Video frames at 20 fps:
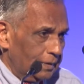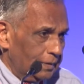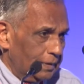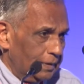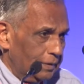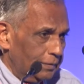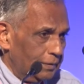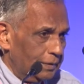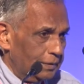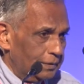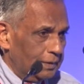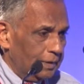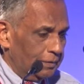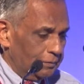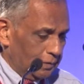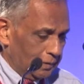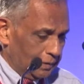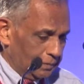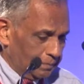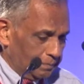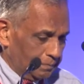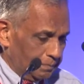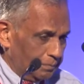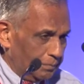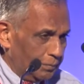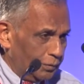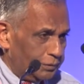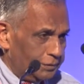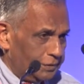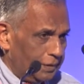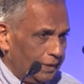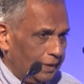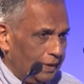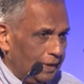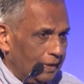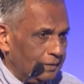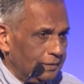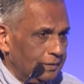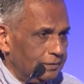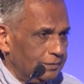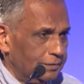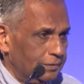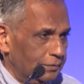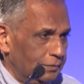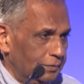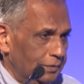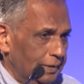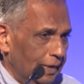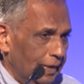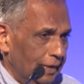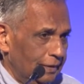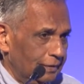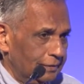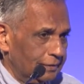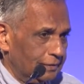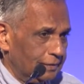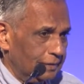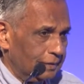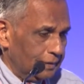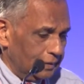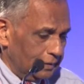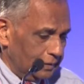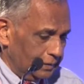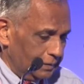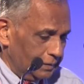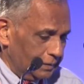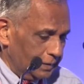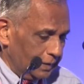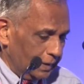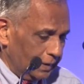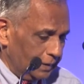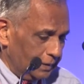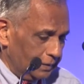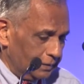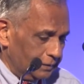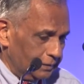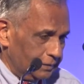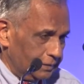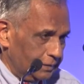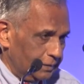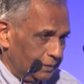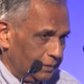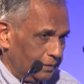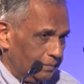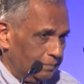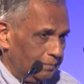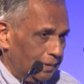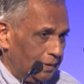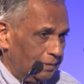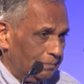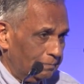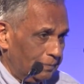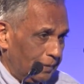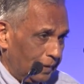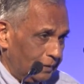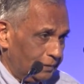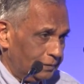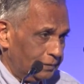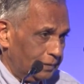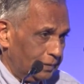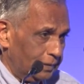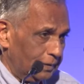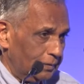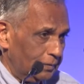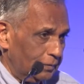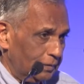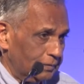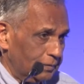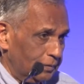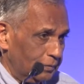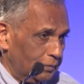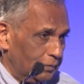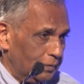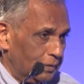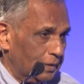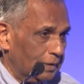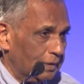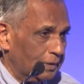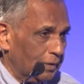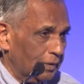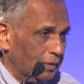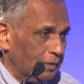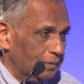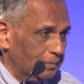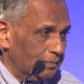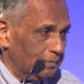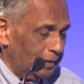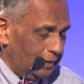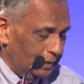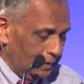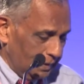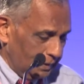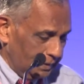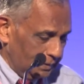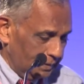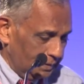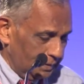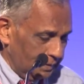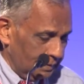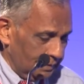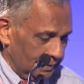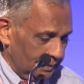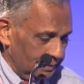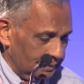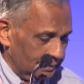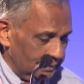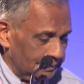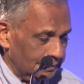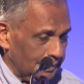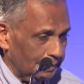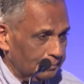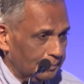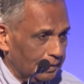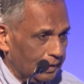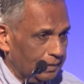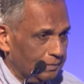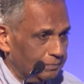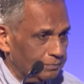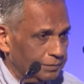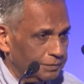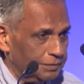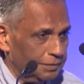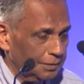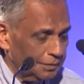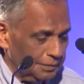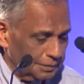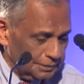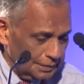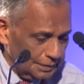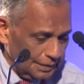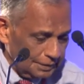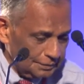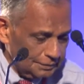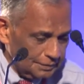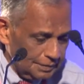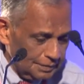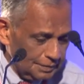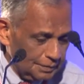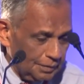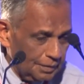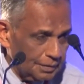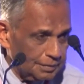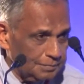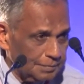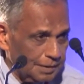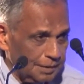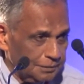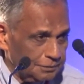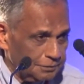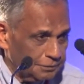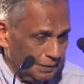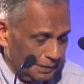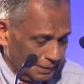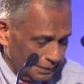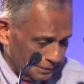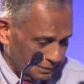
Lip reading: They were mostly understood as being parasitic on the rural economy and sometimes on the national economy as well.